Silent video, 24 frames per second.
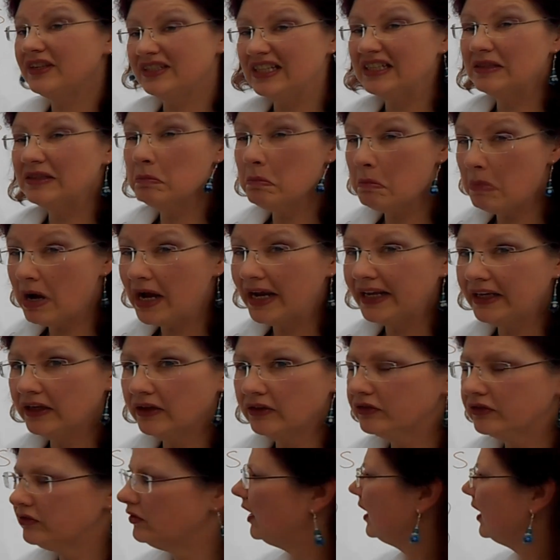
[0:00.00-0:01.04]
this is
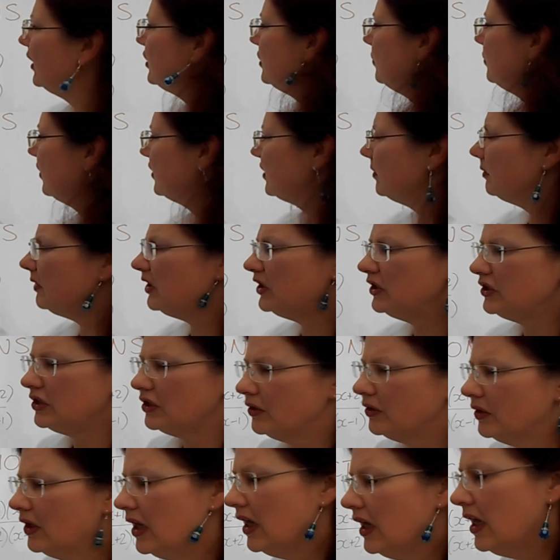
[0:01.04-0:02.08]
minus. So actually what I'm going to
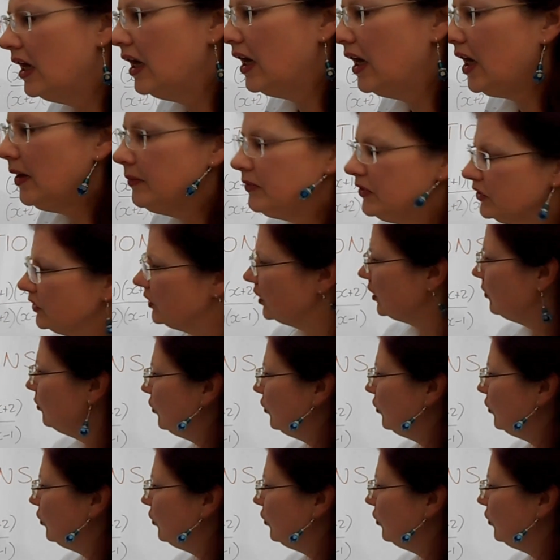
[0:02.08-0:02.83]
do, I'm just going